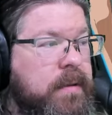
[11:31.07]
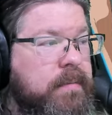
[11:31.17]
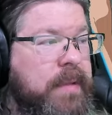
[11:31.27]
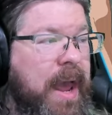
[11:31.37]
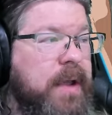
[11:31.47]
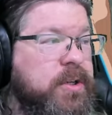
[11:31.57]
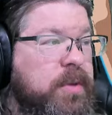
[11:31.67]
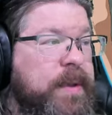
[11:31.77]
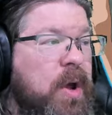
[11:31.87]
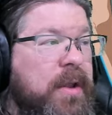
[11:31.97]
Yeah,
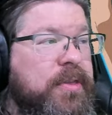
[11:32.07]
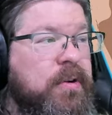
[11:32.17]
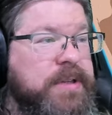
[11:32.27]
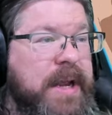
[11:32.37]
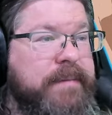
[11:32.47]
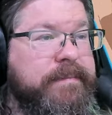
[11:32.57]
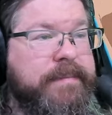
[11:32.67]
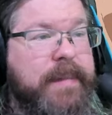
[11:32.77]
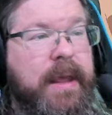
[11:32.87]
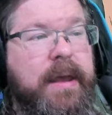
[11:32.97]
she'll be gone on Thursday.
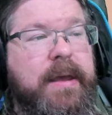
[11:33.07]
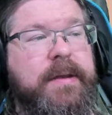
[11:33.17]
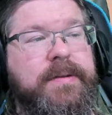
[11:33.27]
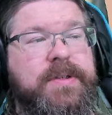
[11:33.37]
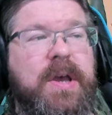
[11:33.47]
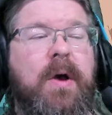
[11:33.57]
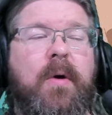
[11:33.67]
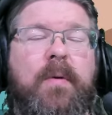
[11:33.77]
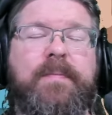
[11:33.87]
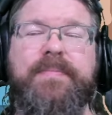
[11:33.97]

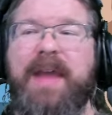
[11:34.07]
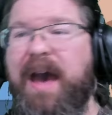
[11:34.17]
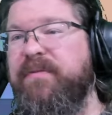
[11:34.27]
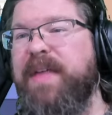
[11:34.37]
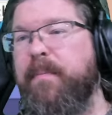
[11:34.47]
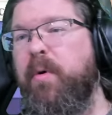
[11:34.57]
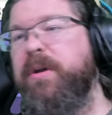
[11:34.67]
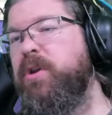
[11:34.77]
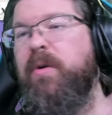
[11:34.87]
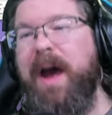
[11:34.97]
So after that
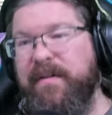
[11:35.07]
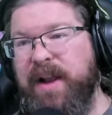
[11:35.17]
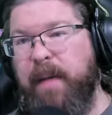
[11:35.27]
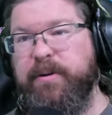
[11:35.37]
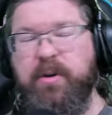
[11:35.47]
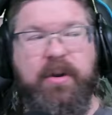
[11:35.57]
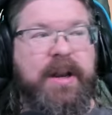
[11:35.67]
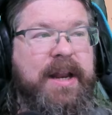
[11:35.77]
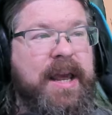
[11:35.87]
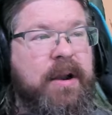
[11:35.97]
point, you don't have an
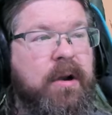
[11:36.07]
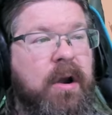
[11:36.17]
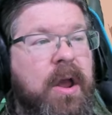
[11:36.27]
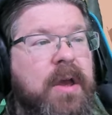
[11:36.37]
opportunity to get her.